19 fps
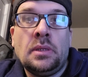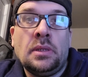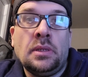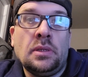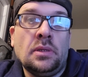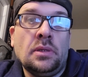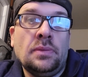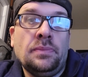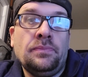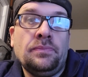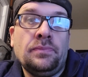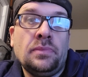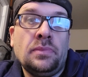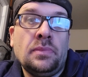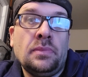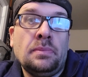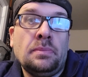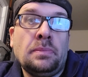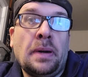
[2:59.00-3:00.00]
you know?
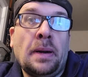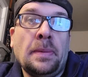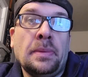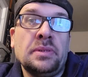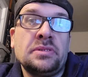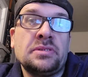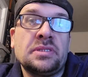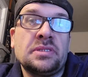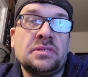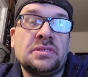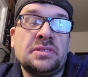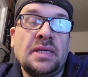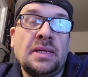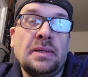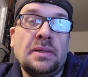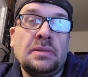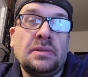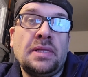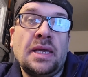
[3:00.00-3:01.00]
Probably going
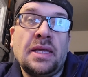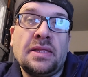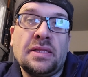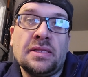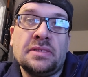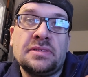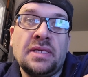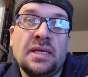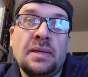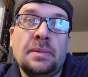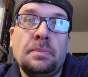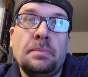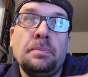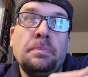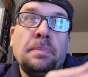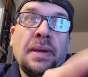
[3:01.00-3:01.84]
to take the same